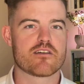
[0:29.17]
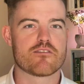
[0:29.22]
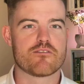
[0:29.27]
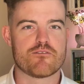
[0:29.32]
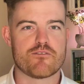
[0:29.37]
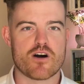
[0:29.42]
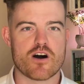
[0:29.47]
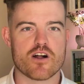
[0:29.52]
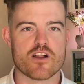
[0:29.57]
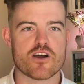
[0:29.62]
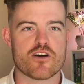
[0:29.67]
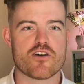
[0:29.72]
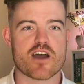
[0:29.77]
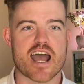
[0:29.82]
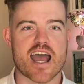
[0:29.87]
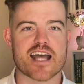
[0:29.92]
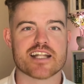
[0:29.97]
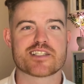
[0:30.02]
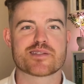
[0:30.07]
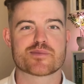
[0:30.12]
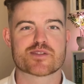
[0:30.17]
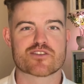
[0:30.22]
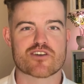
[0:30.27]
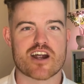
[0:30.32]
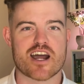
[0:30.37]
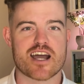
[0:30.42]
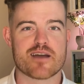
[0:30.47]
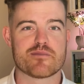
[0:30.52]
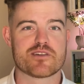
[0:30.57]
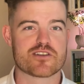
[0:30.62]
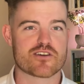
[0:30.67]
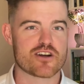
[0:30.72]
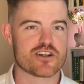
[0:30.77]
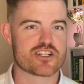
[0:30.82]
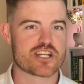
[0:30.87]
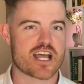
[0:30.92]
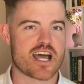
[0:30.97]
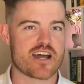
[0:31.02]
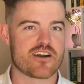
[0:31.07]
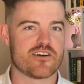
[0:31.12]
follow, and subscribe to our
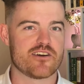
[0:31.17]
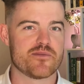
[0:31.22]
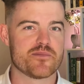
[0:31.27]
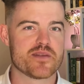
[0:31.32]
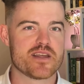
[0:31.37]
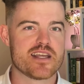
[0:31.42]
channel.